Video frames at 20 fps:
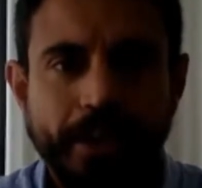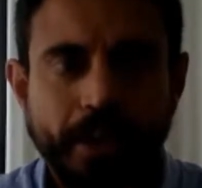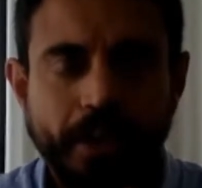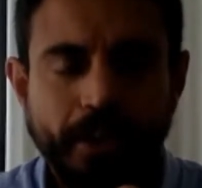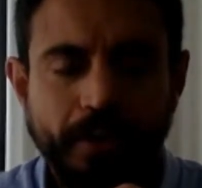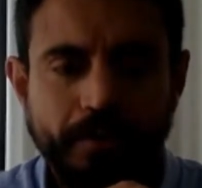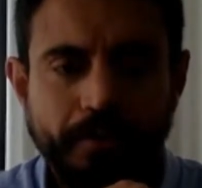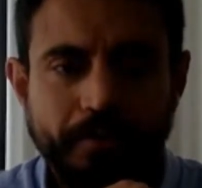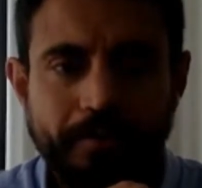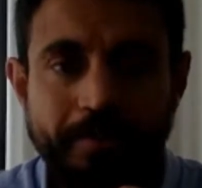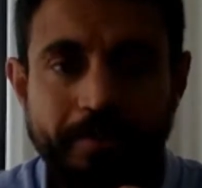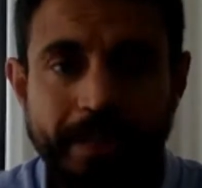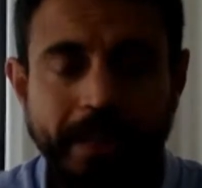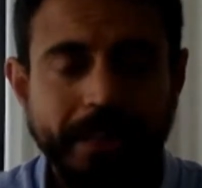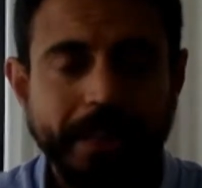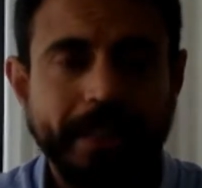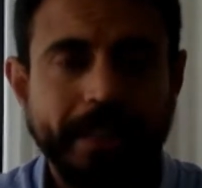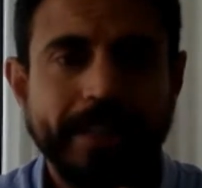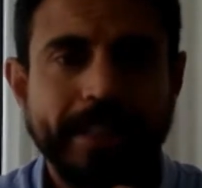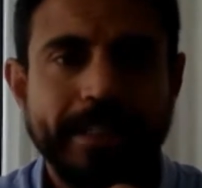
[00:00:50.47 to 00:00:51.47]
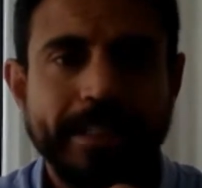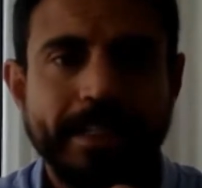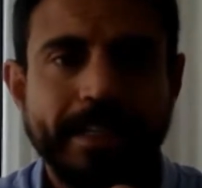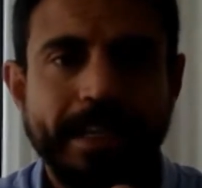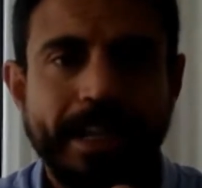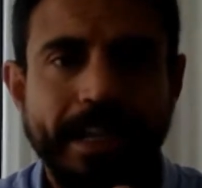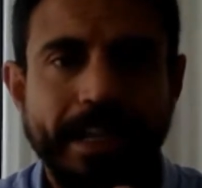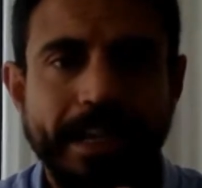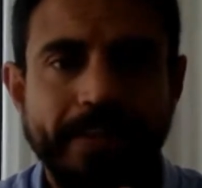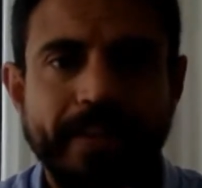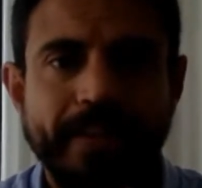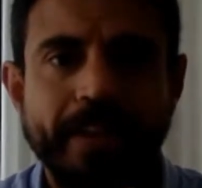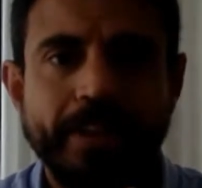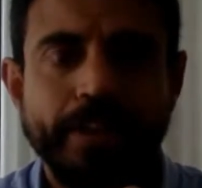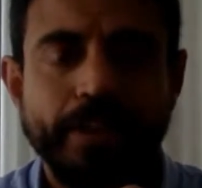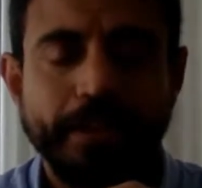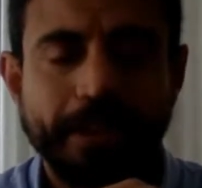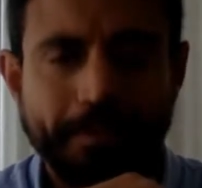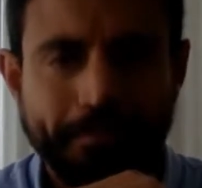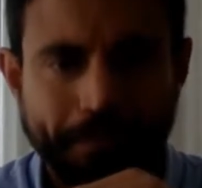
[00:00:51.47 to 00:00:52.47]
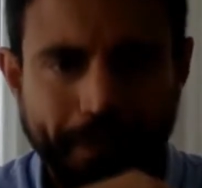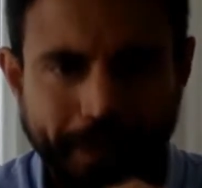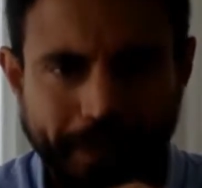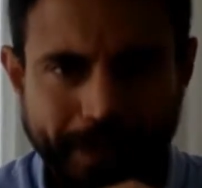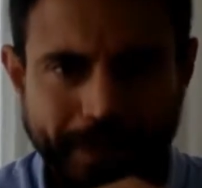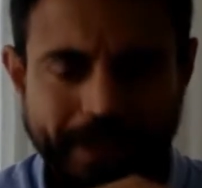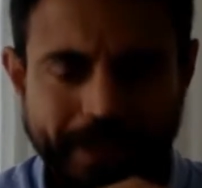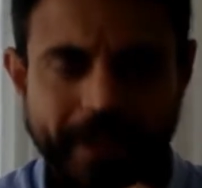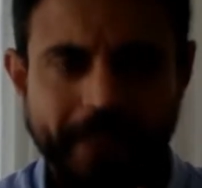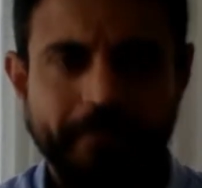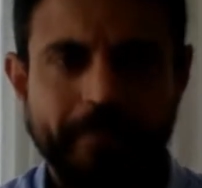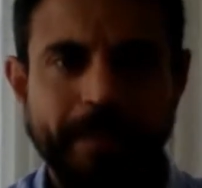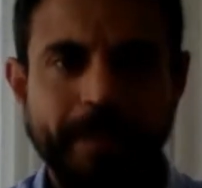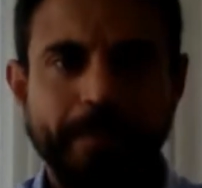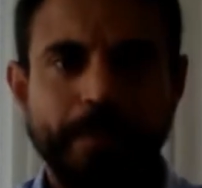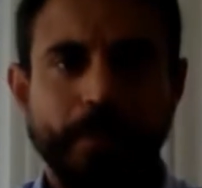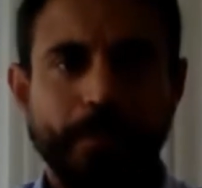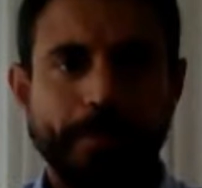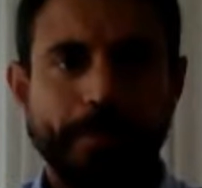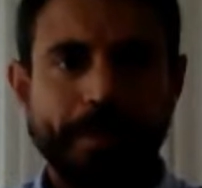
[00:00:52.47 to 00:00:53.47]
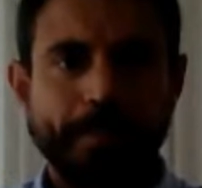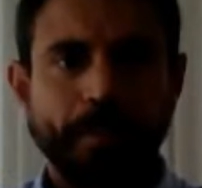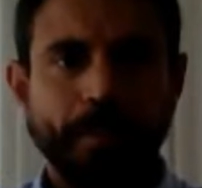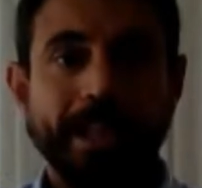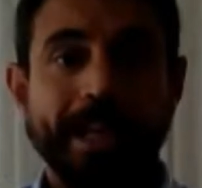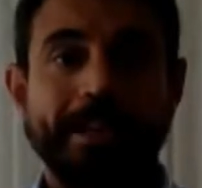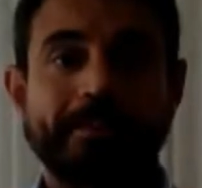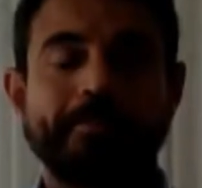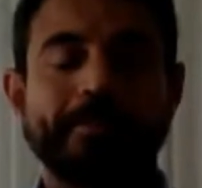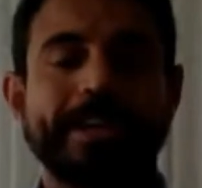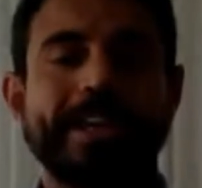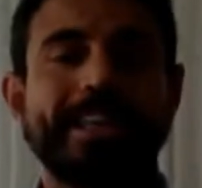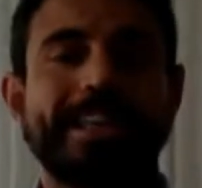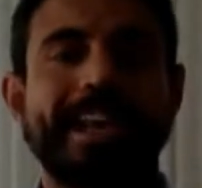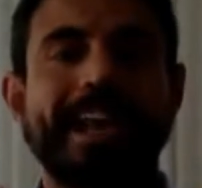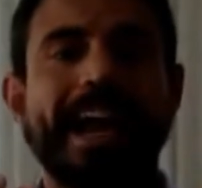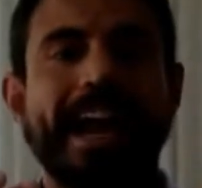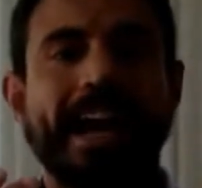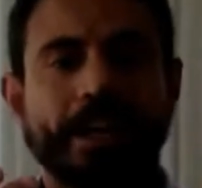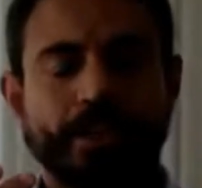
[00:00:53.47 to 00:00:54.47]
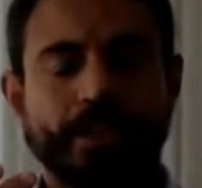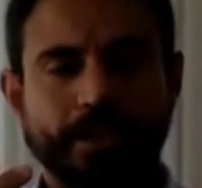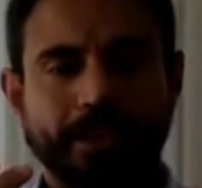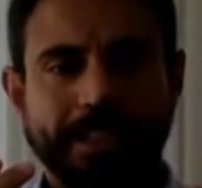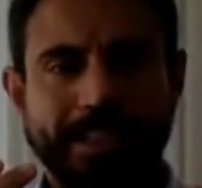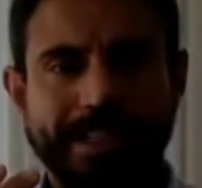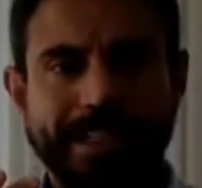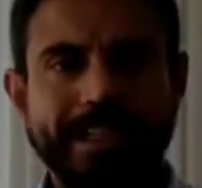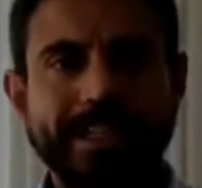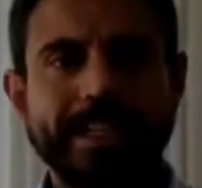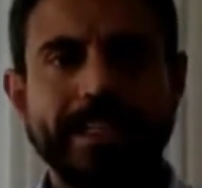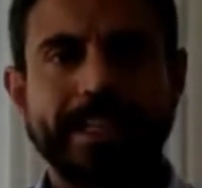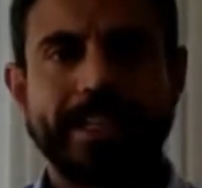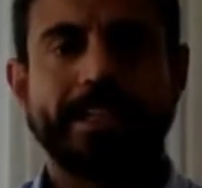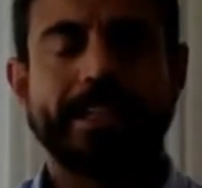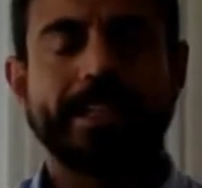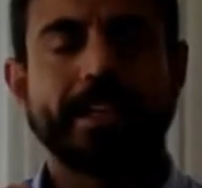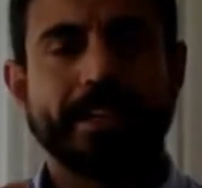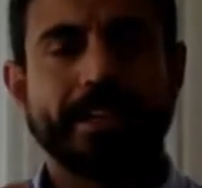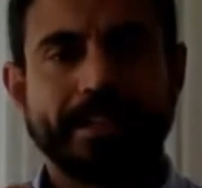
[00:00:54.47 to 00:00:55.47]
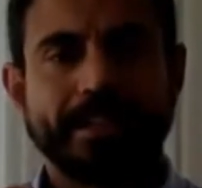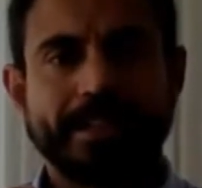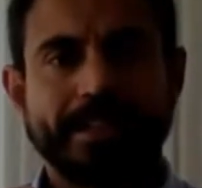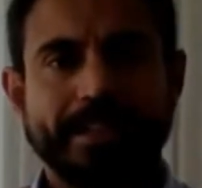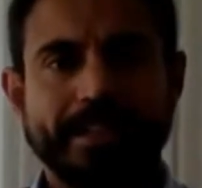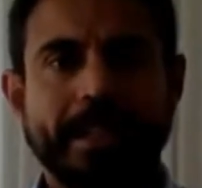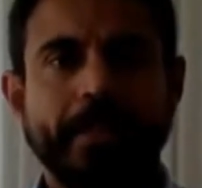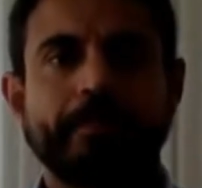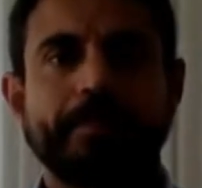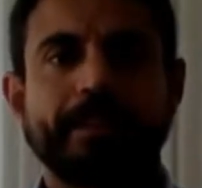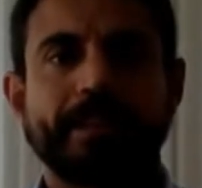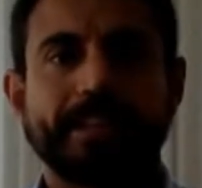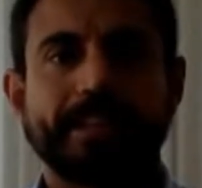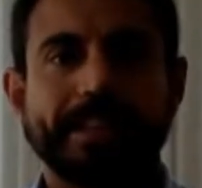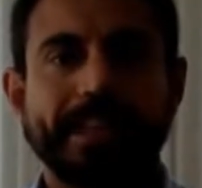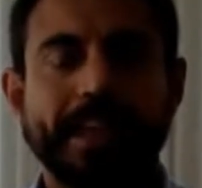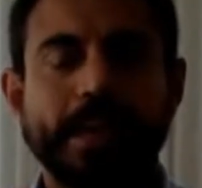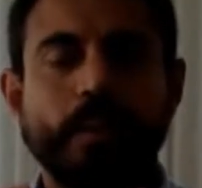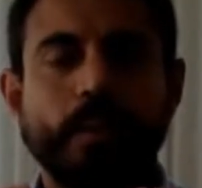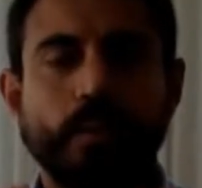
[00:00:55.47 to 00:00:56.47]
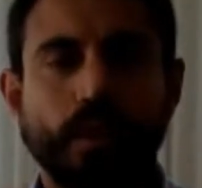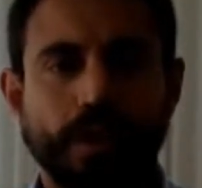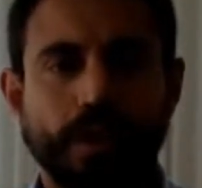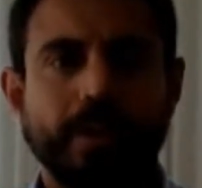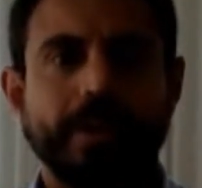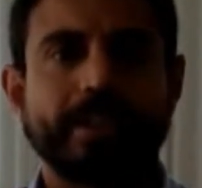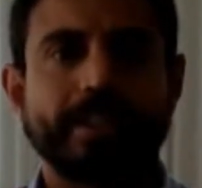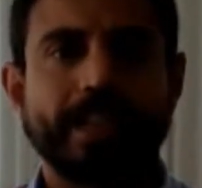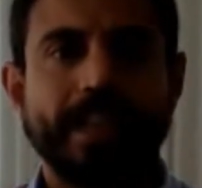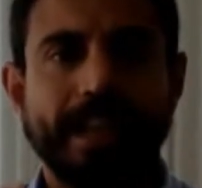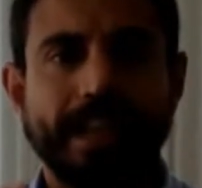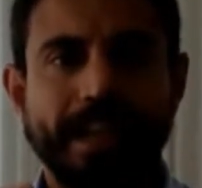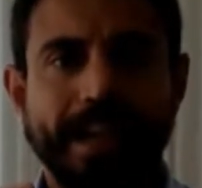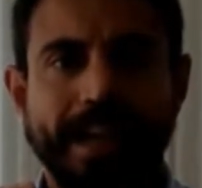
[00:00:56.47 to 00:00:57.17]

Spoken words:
of millions and eventually billions of people like me that actually need something that works,